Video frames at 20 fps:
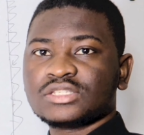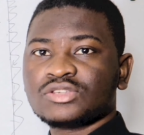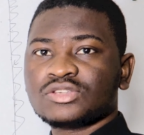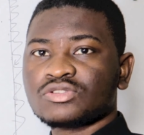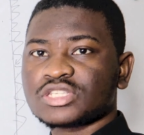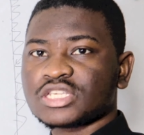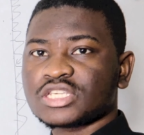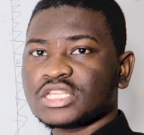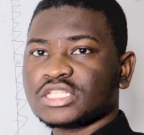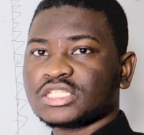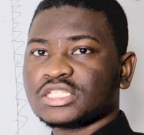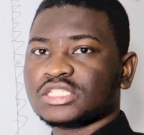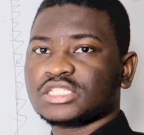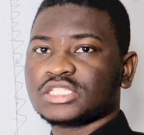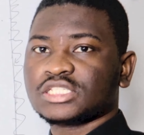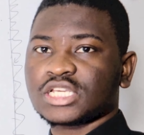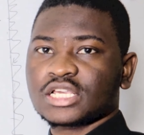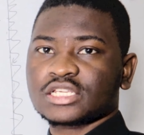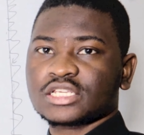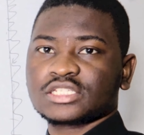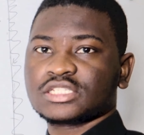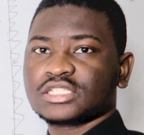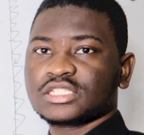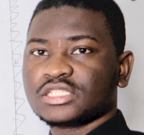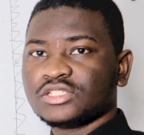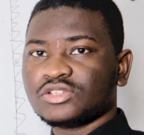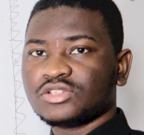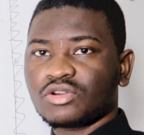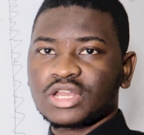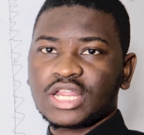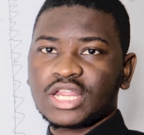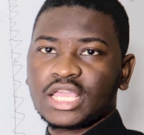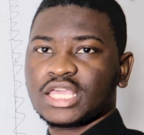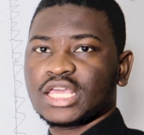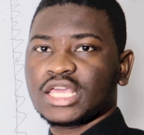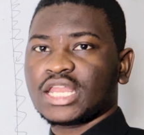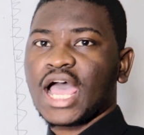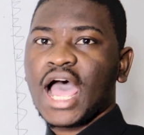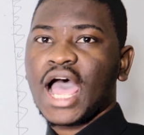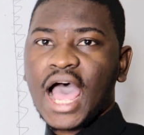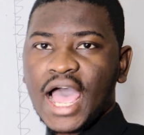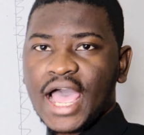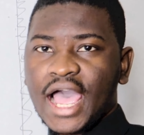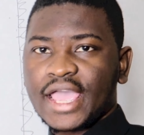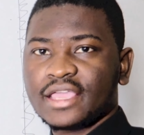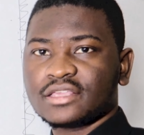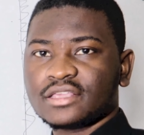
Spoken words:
using just your naked eye.